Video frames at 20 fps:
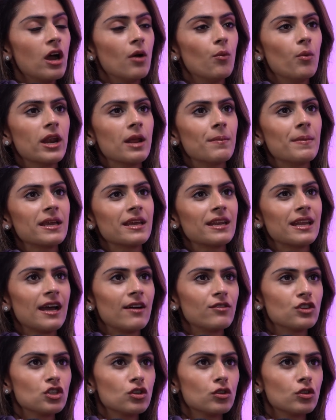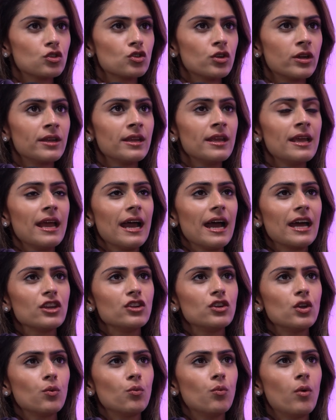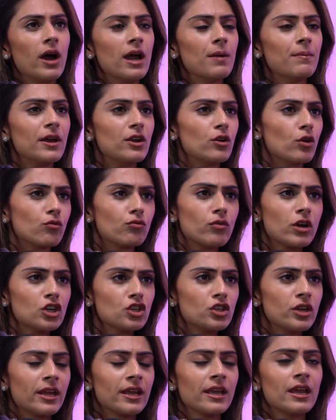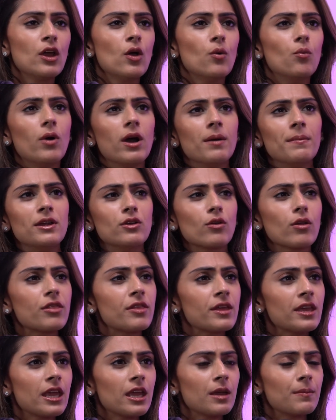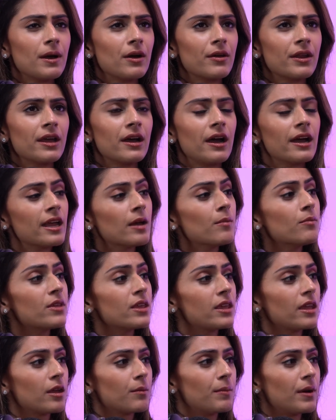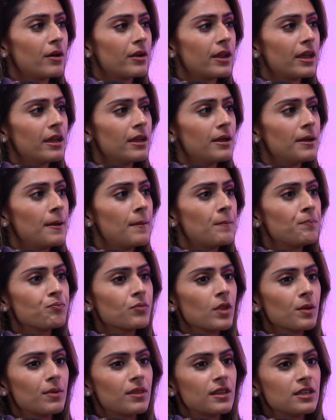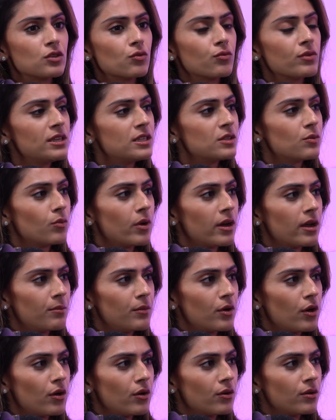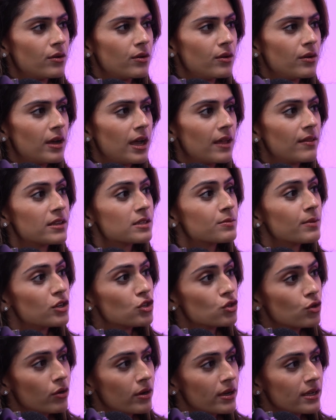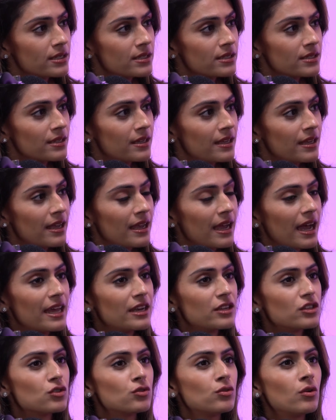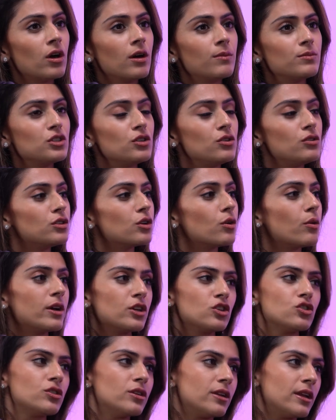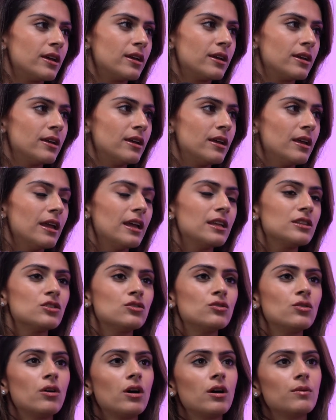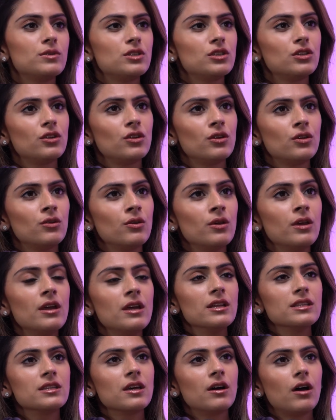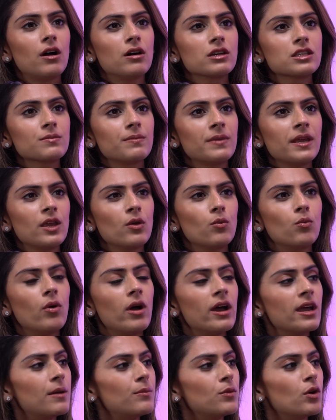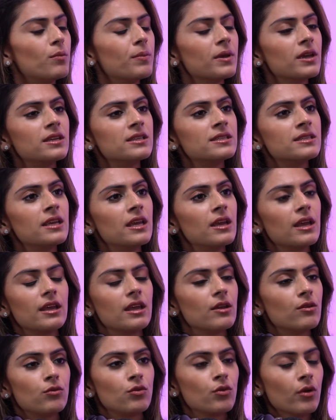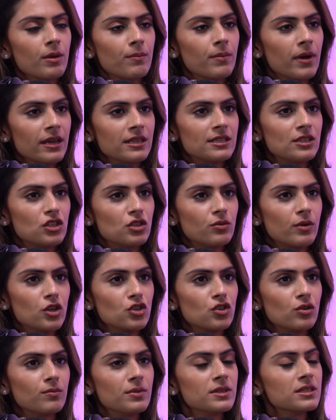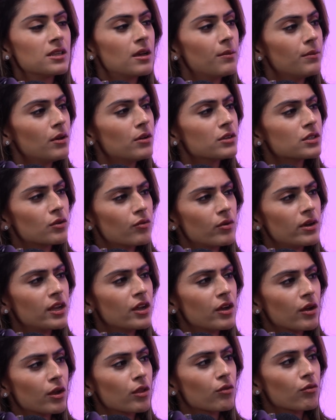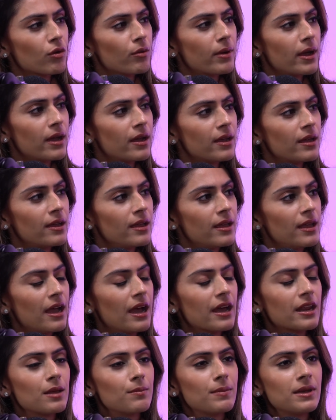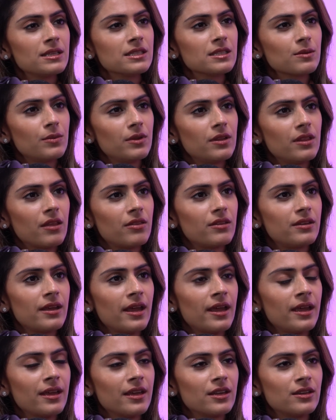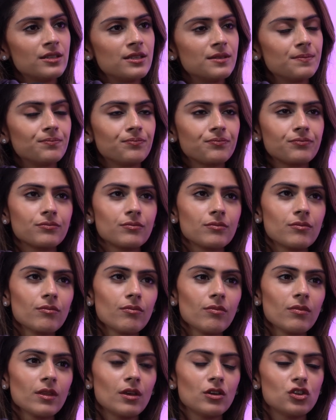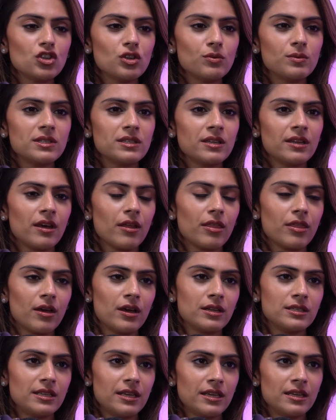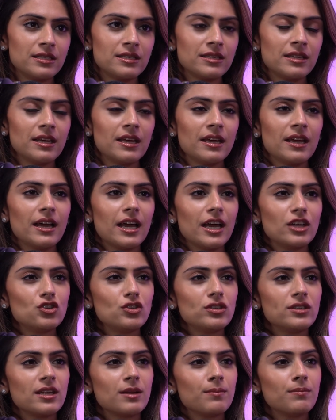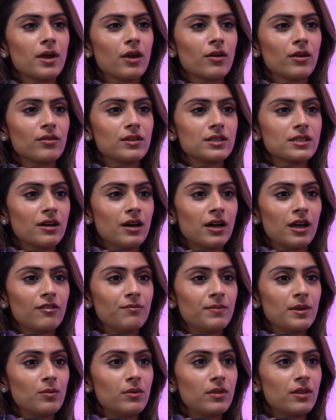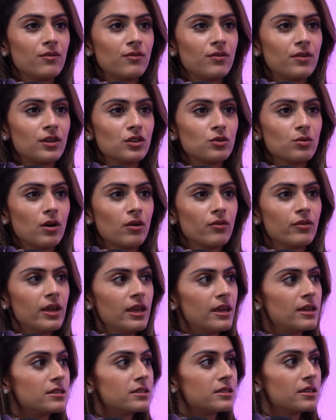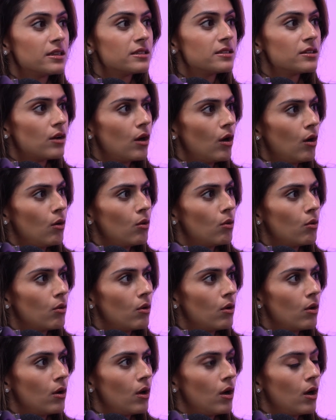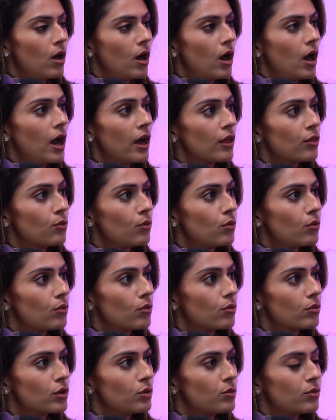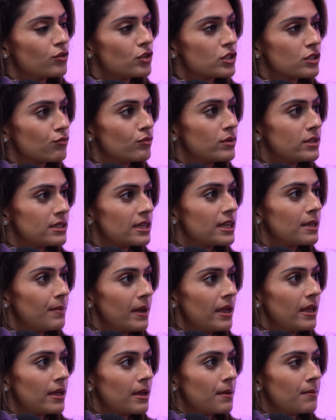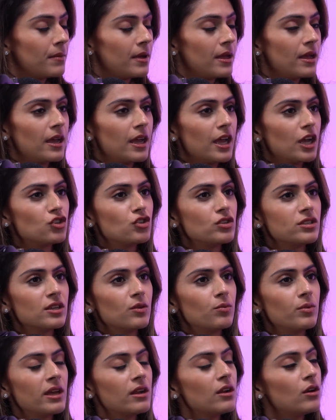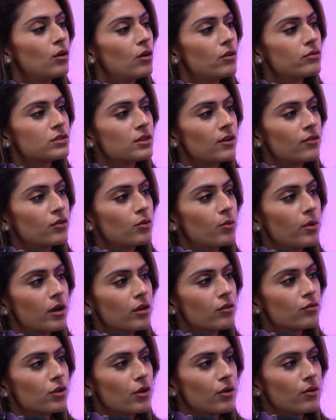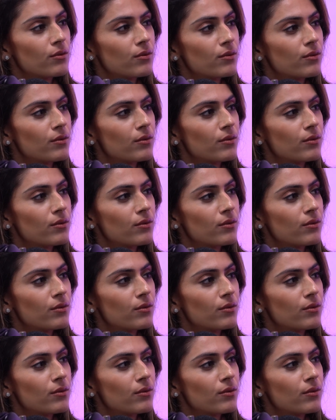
When am I going to have children? And, you know, why am I not rushing? Why am I not thinking about it? I am thinking about it, but there's a reason why I'm not. And that's my choice. And it's not up to you to question it. It's not up to you to ask me why I'm not, because not in my situation, but some girls are really going through it. And I met somebody the other day and she was in her 30s and she said, I'm marrying this guy. I've been with him for 12 years. And I said, Oh, wow. I thought you have just recently met him. And she said, We had a lot of stuff to work through.